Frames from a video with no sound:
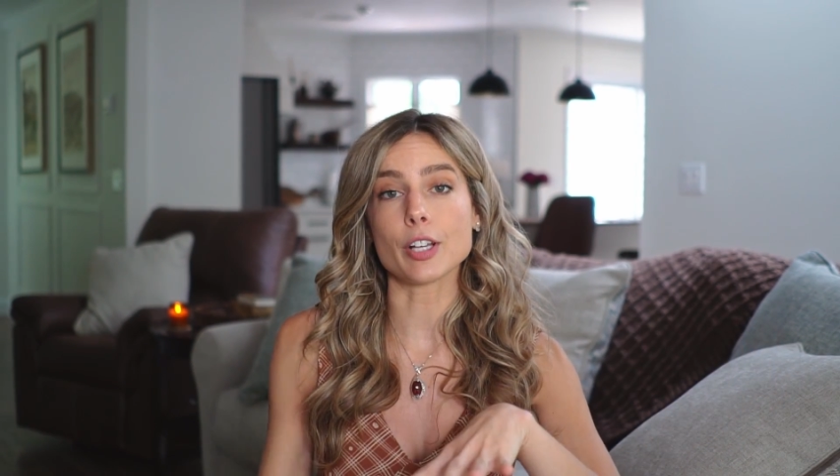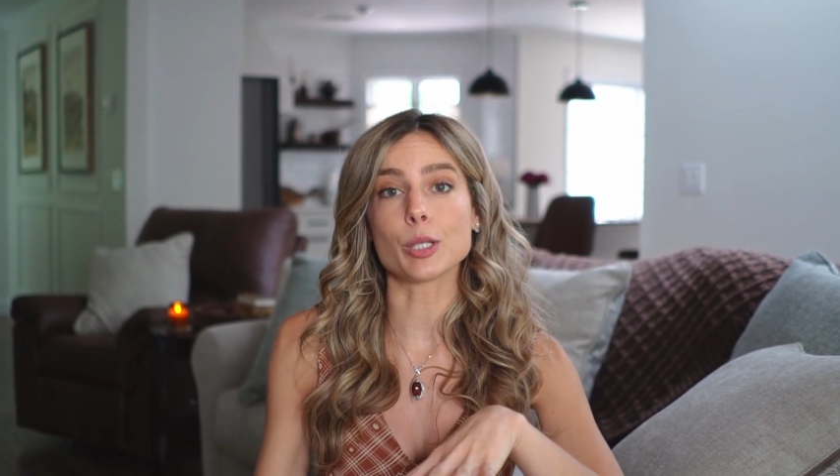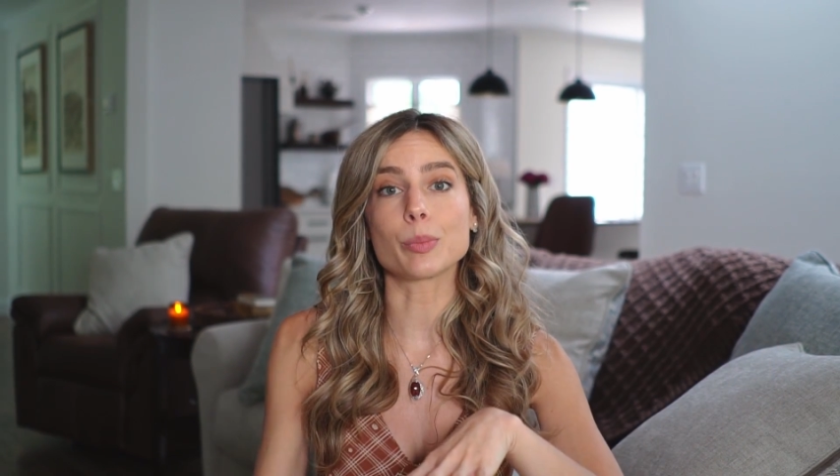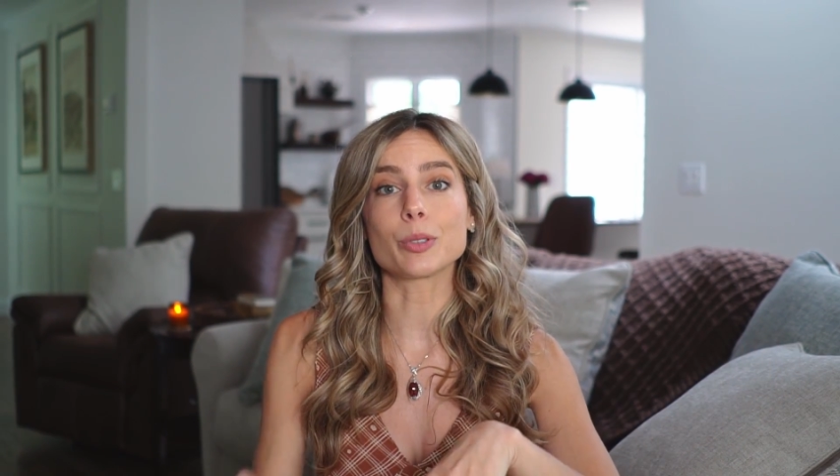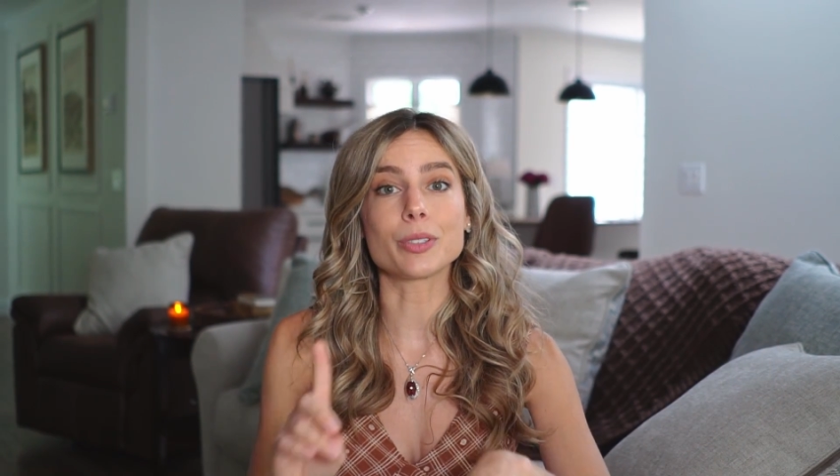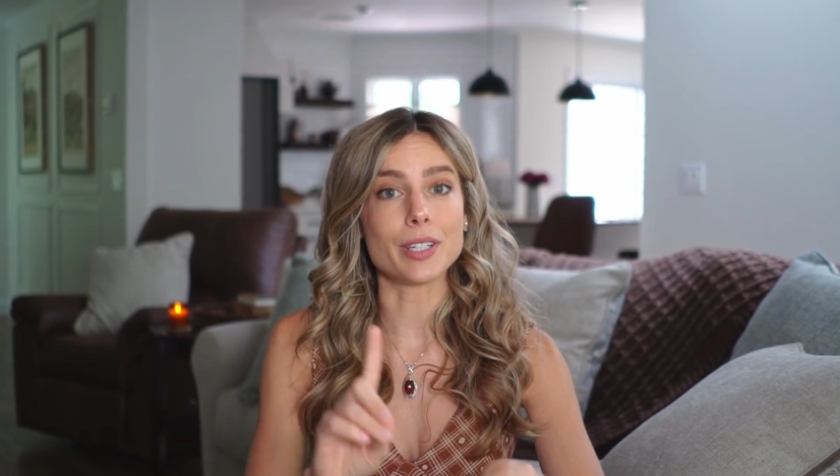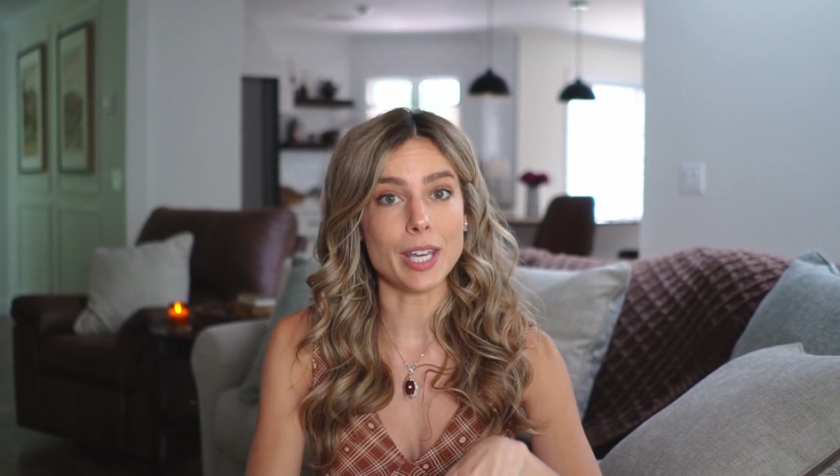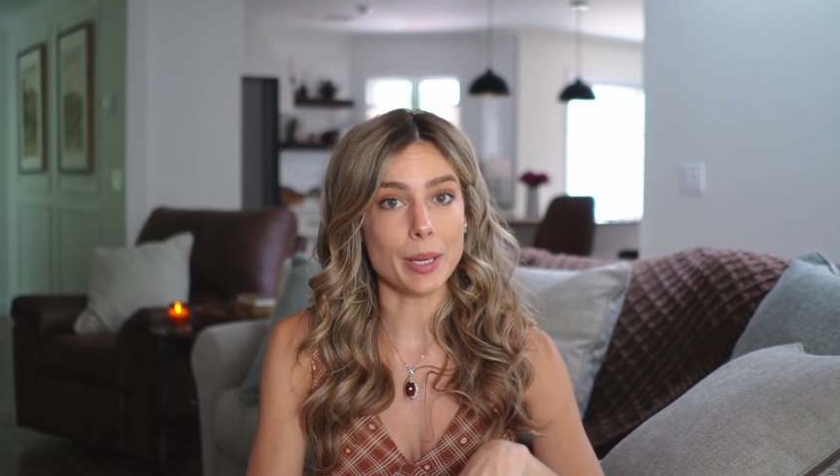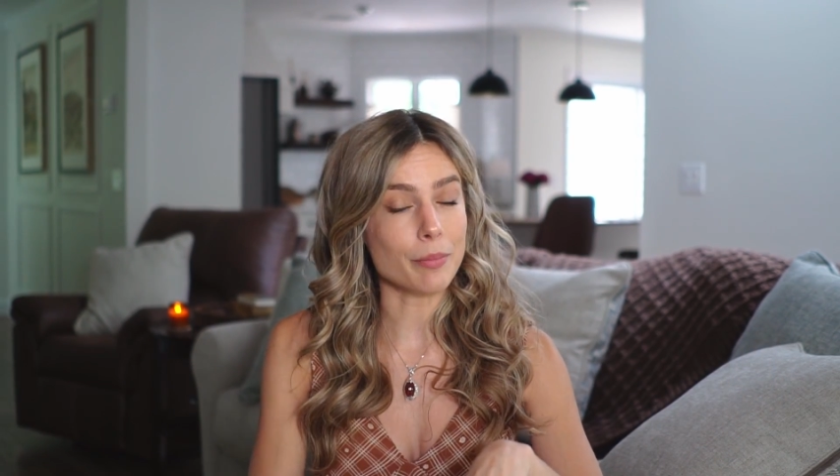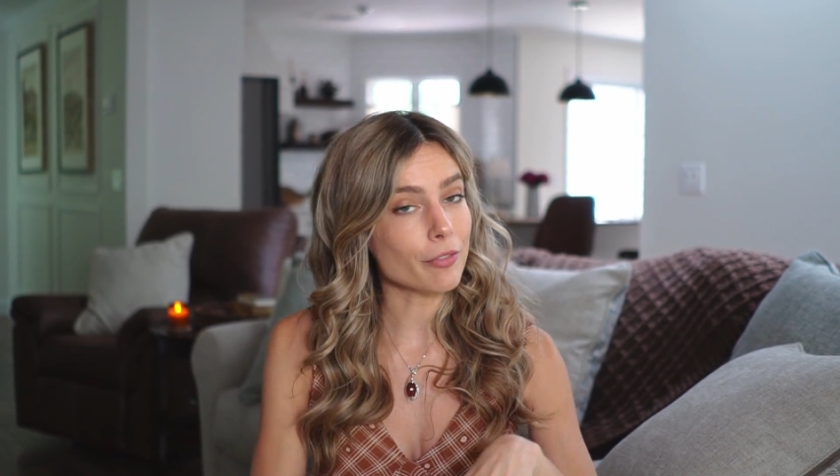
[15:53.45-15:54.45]
available
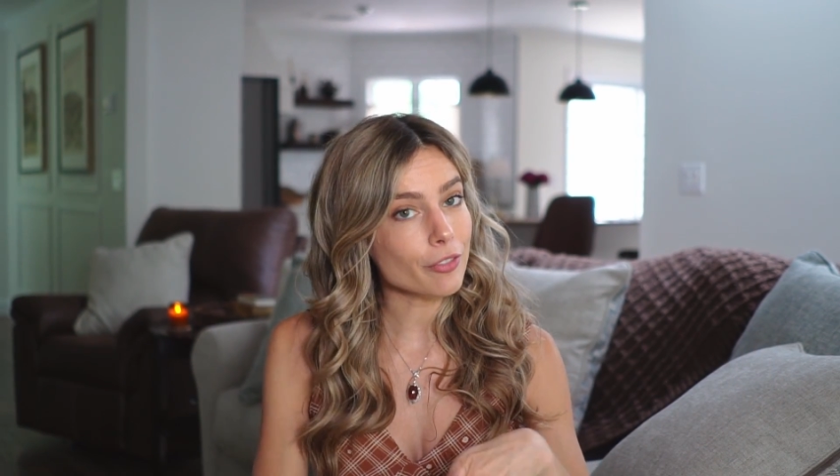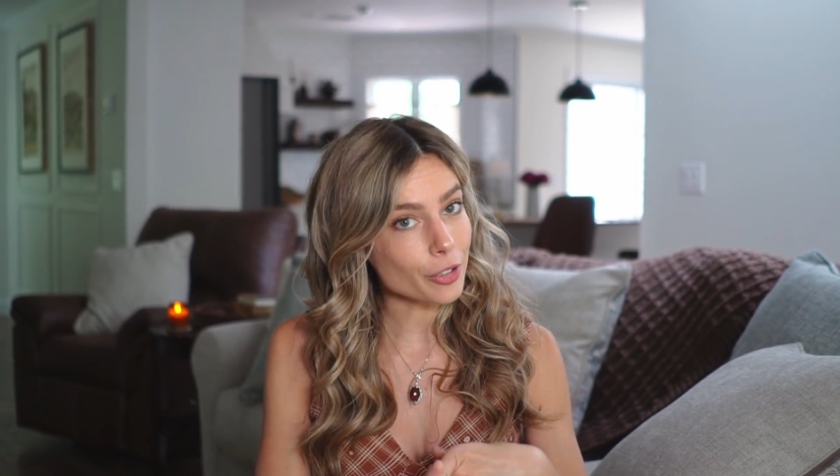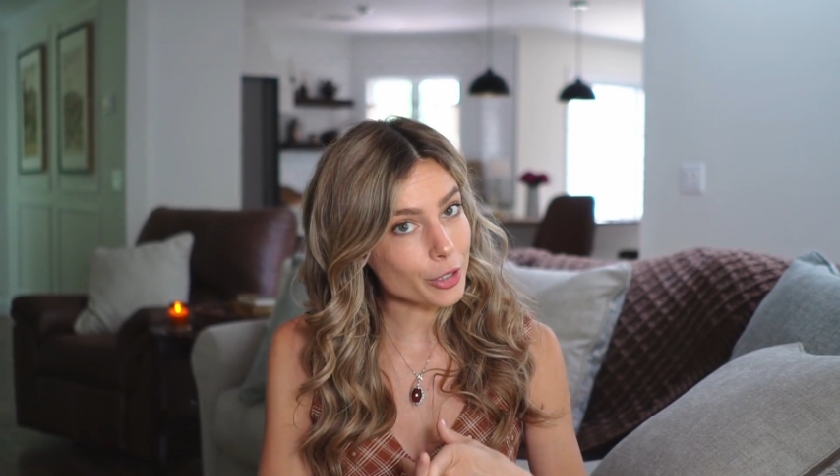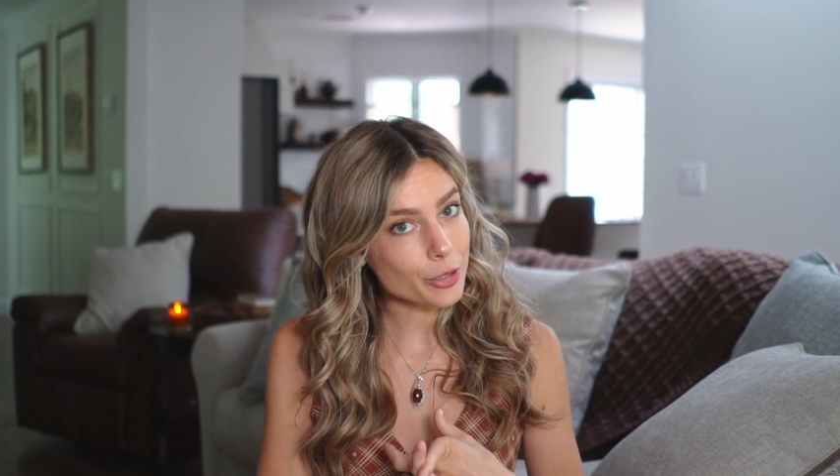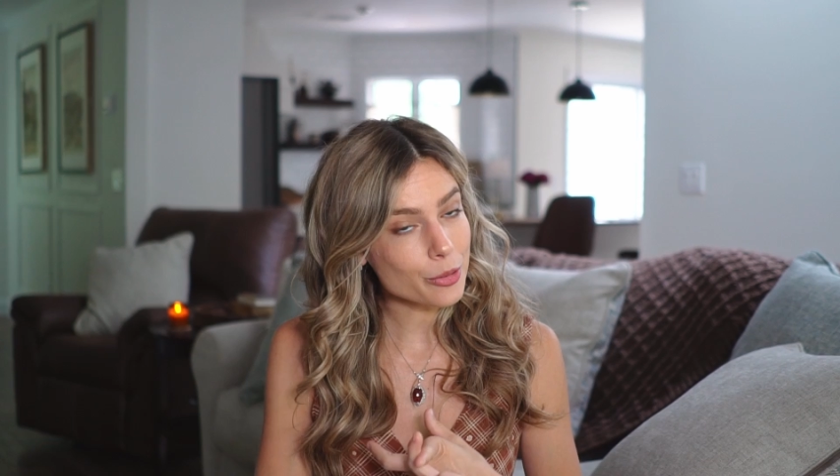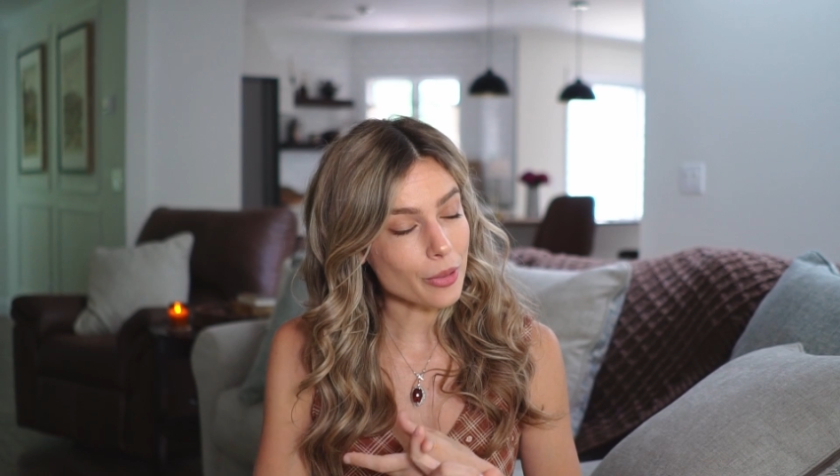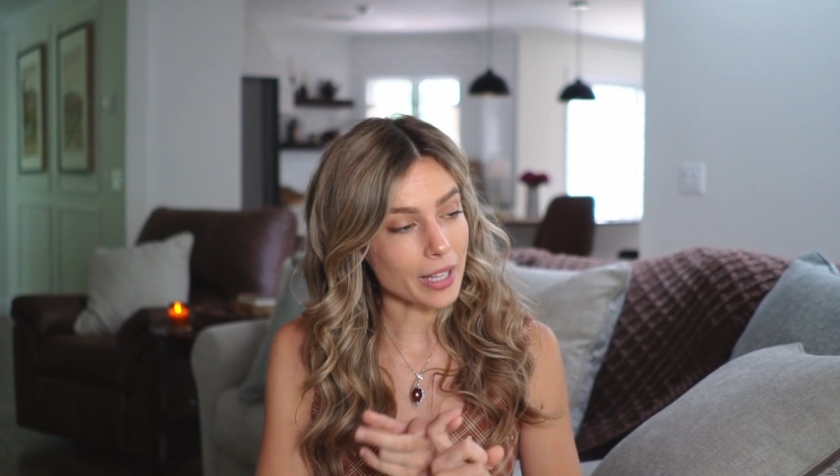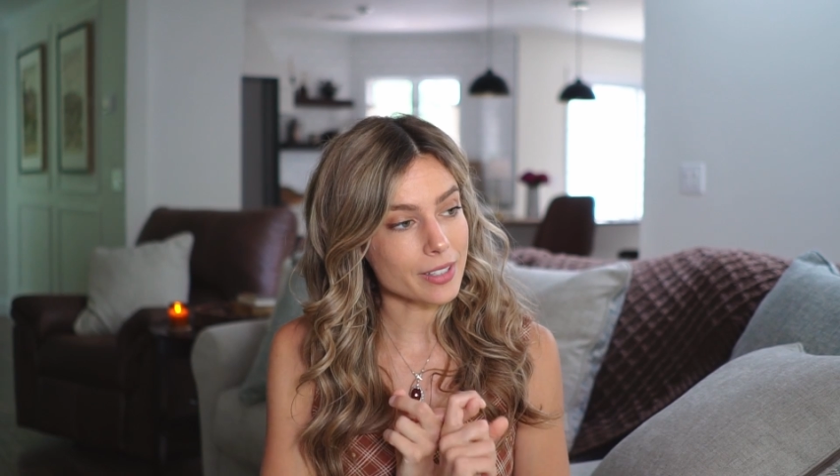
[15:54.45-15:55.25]
name for you.